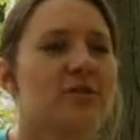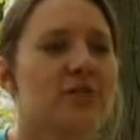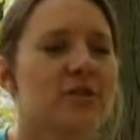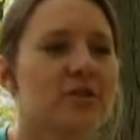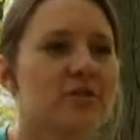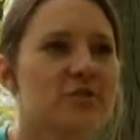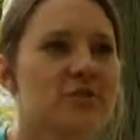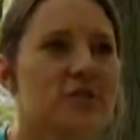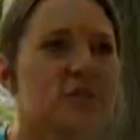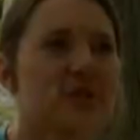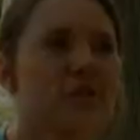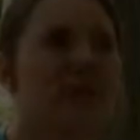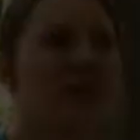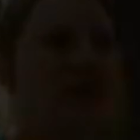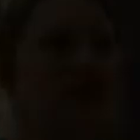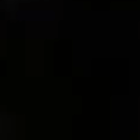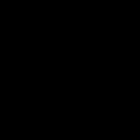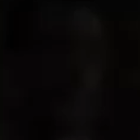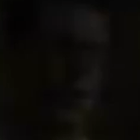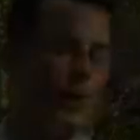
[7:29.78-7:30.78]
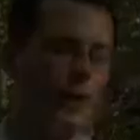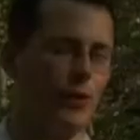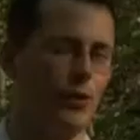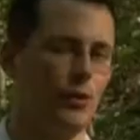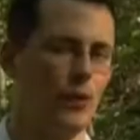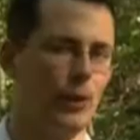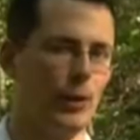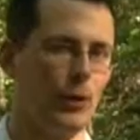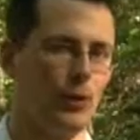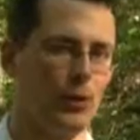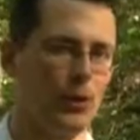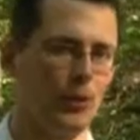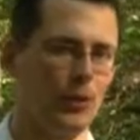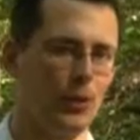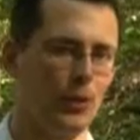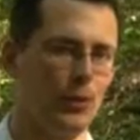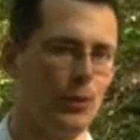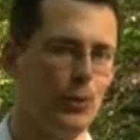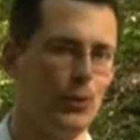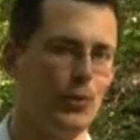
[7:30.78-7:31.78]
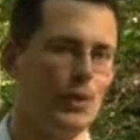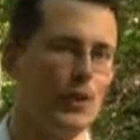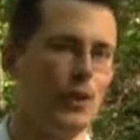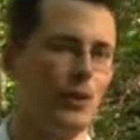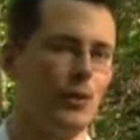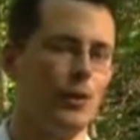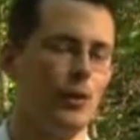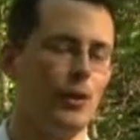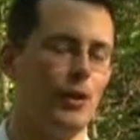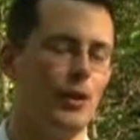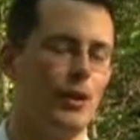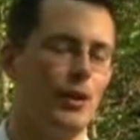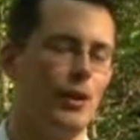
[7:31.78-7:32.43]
adventure. This last year I was able to put together